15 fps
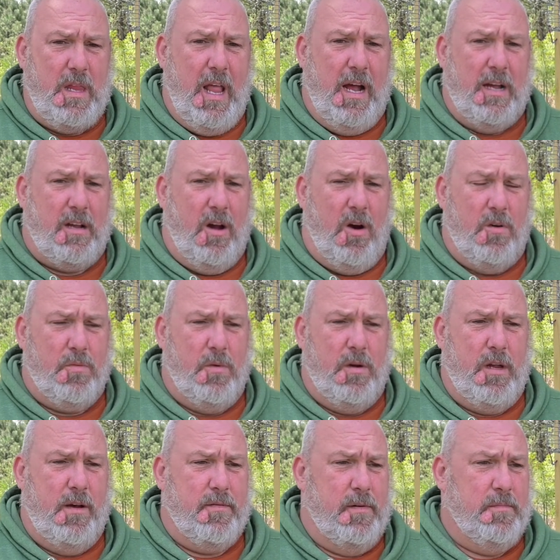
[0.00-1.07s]
I called
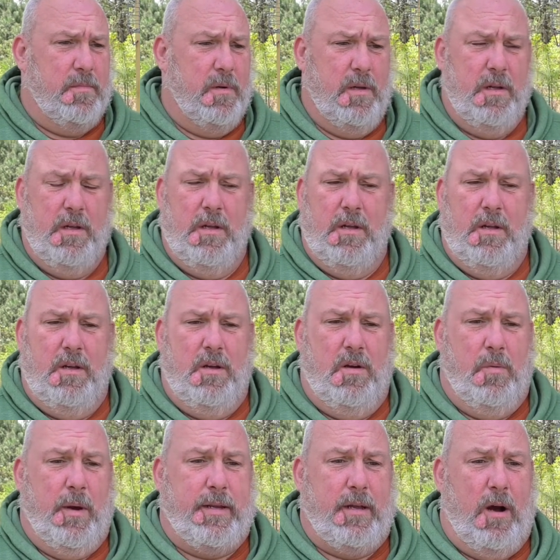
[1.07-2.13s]
one of them.
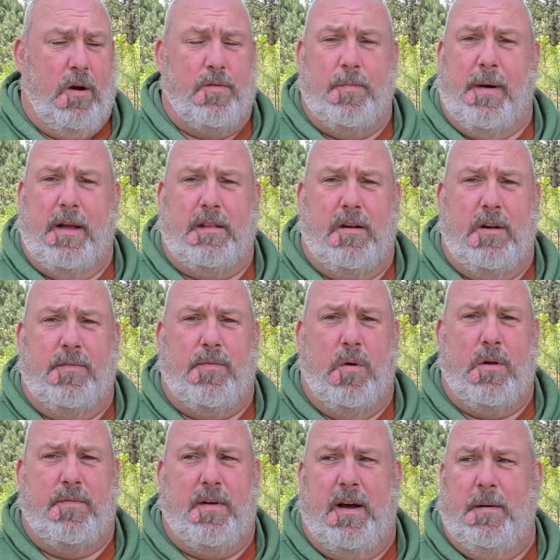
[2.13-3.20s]
We talked for about 30,
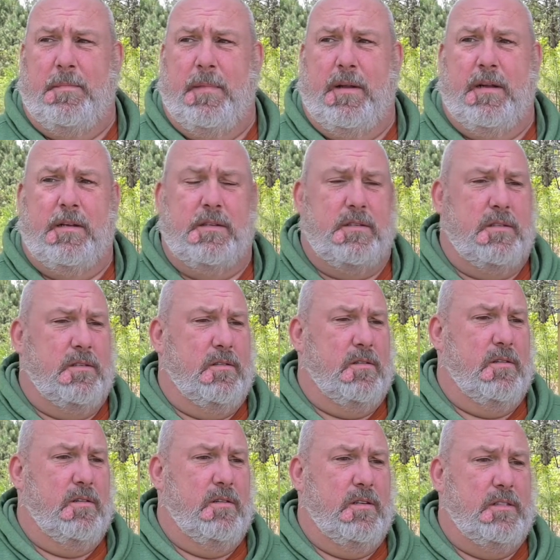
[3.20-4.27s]
45 minutes.
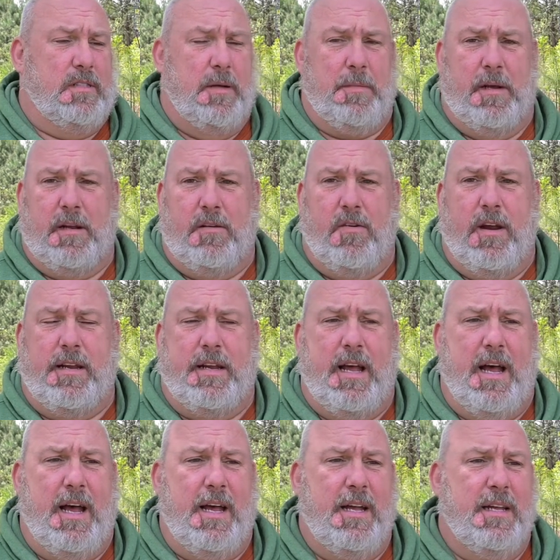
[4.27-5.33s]
Seemed like a great
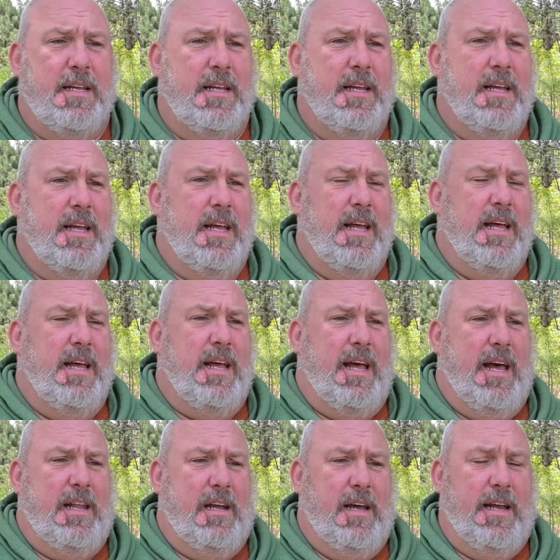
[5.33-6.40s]
guy.
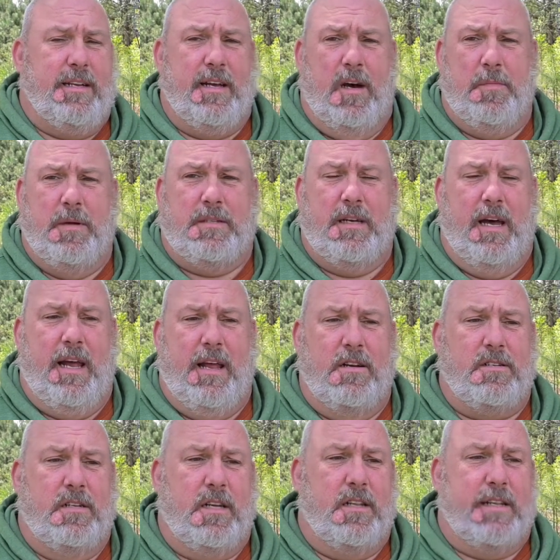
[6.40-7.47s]
And he told me, he said, hey,
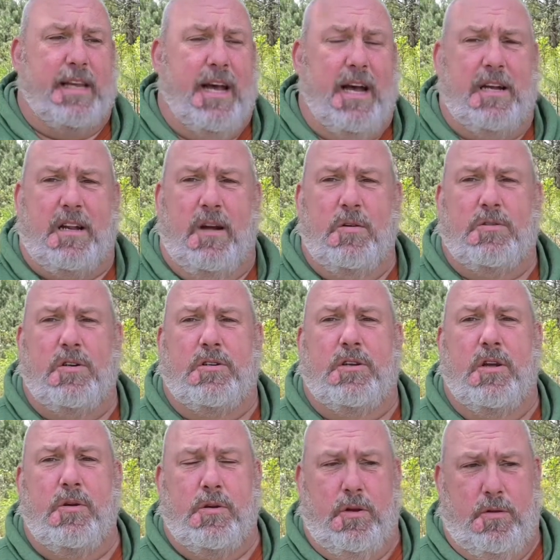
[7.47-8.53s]
there's another guy closer
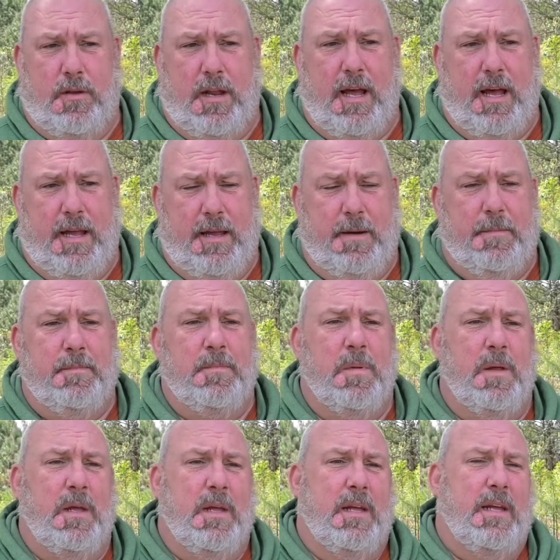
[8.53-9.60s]
to you than I am.
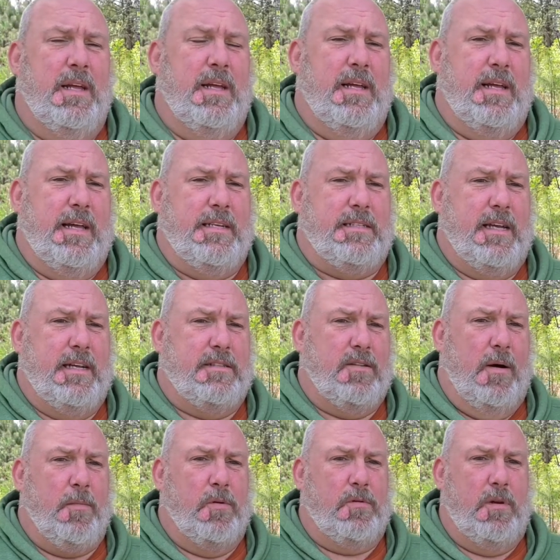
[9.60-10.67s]
He said, so
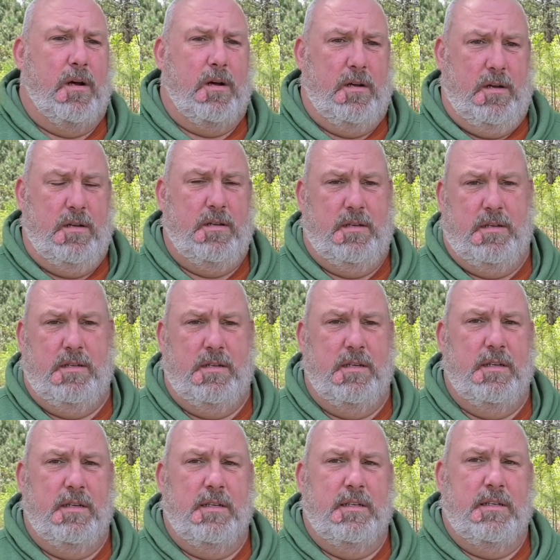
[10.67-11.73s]
I'm going
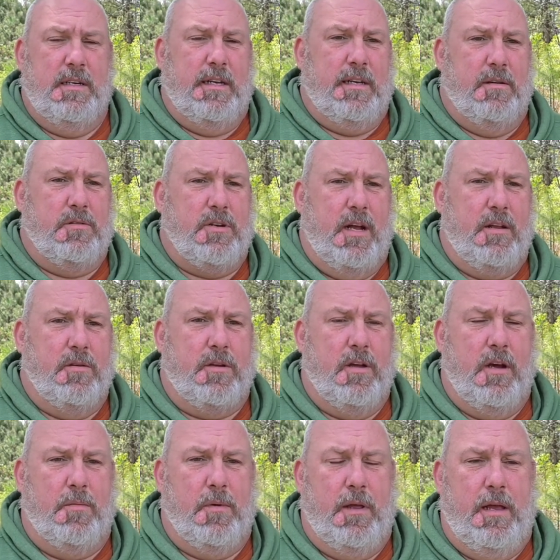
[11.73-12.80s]
to, try to hook
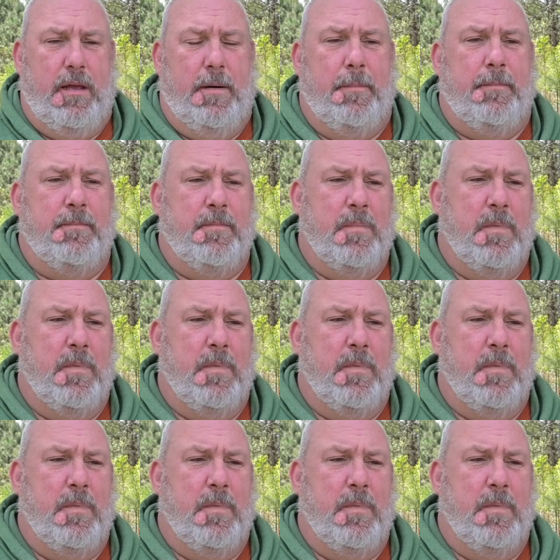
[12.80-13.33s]
you up with him.